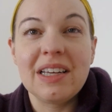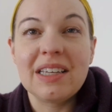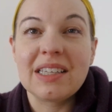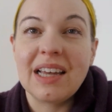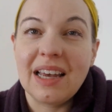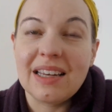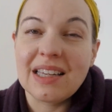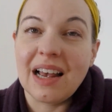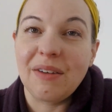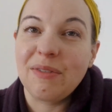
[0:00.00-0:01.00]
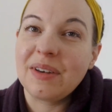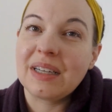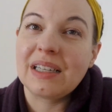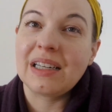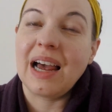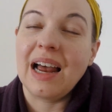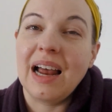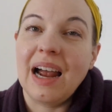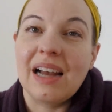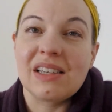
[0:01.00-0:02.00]
these days, I feel
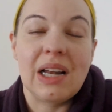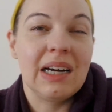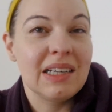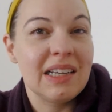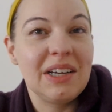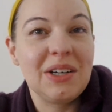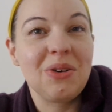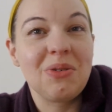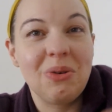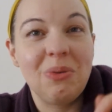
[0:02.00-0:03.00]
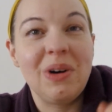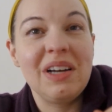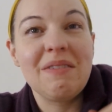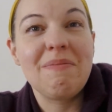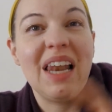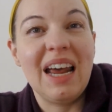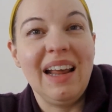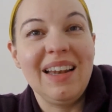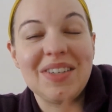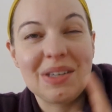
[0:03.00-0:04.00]
as long as I can grow one
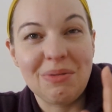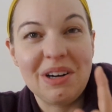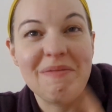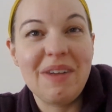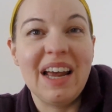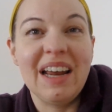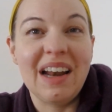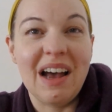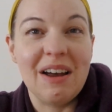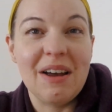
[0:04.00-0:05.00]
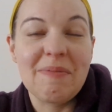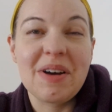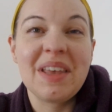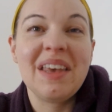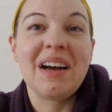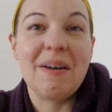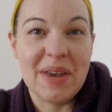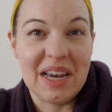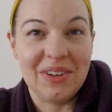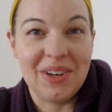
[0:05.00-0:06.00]
plant, just one plant, I'm
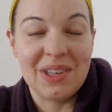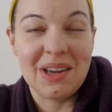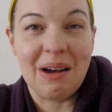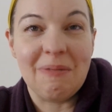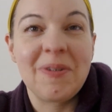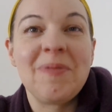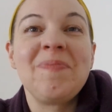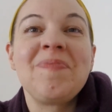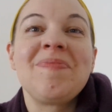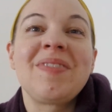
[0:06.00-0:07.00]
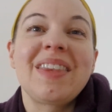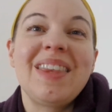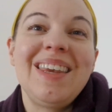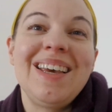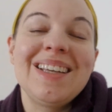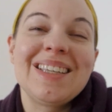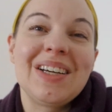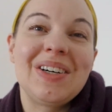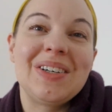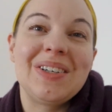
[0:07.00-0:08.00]
coming out on top.
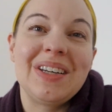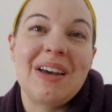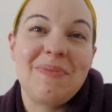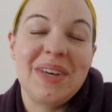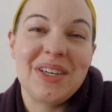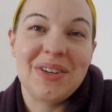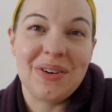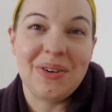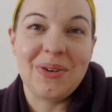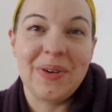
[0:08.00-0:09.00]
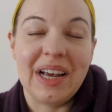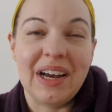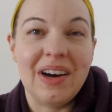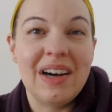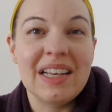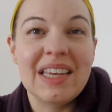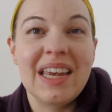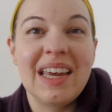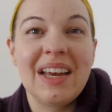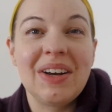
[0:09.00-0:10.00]
So let me show you what I got
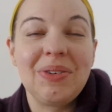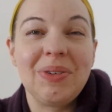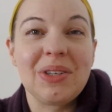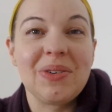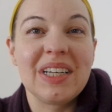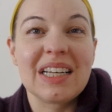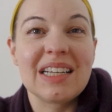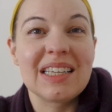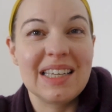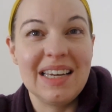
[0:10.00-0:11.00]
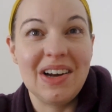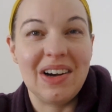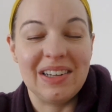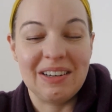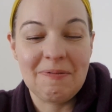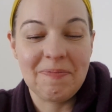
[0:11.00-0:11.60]
and we'll do a little seed haul.